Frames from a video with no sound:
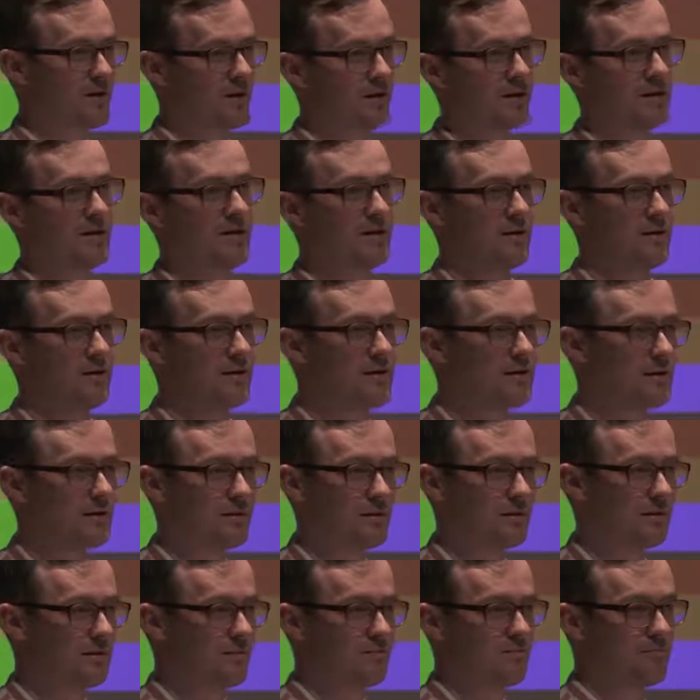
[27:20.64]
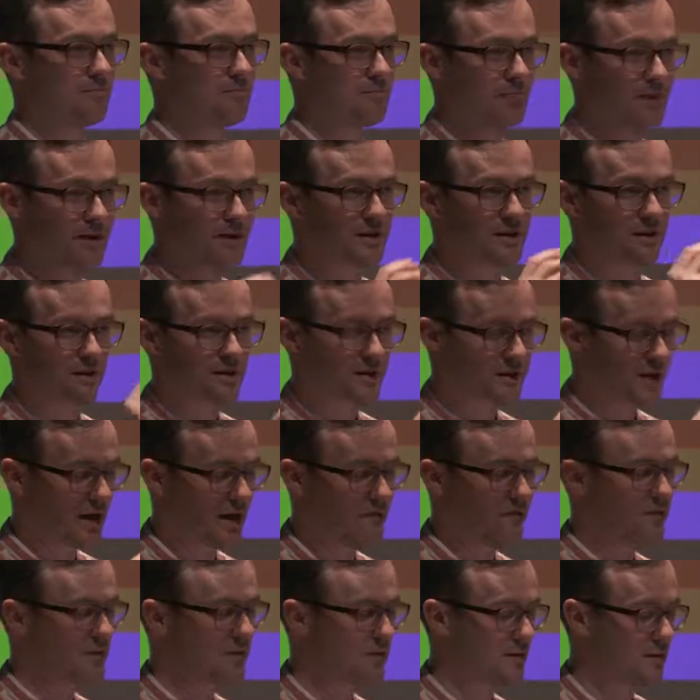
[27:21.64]
little piece of
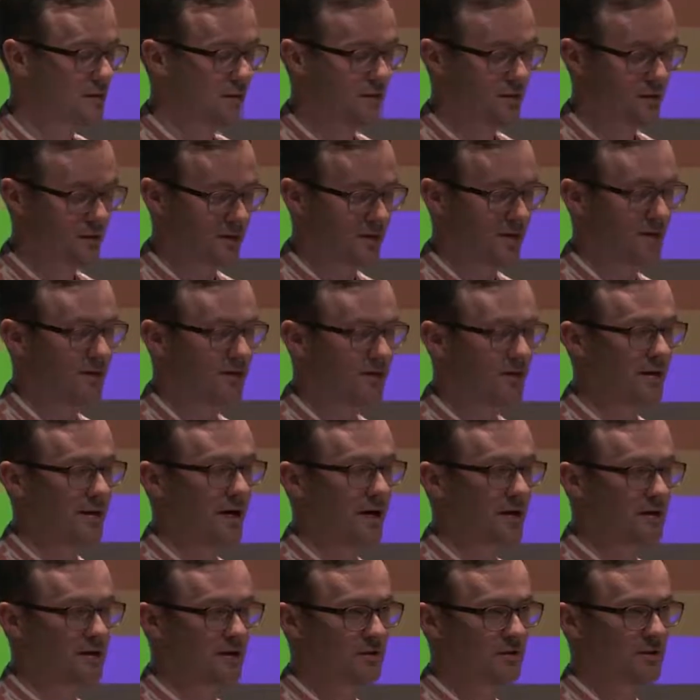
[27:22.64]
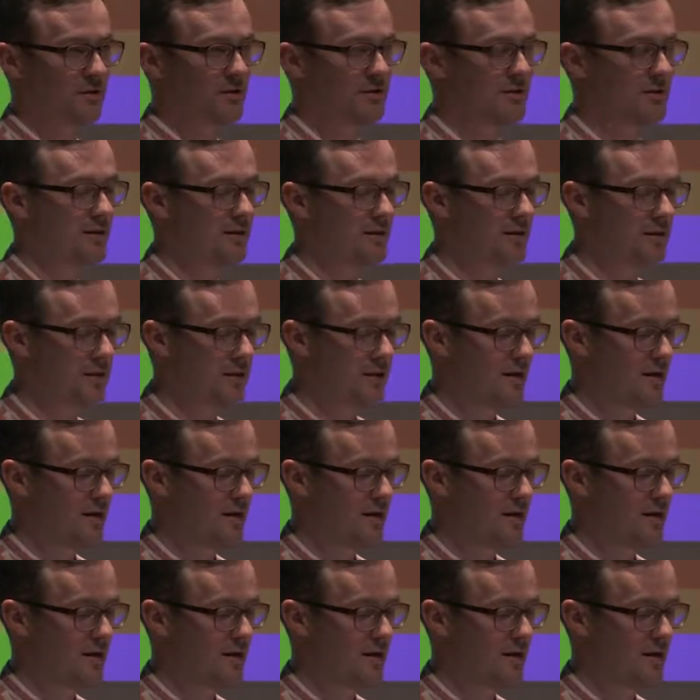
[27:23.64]
sound or the interaction with the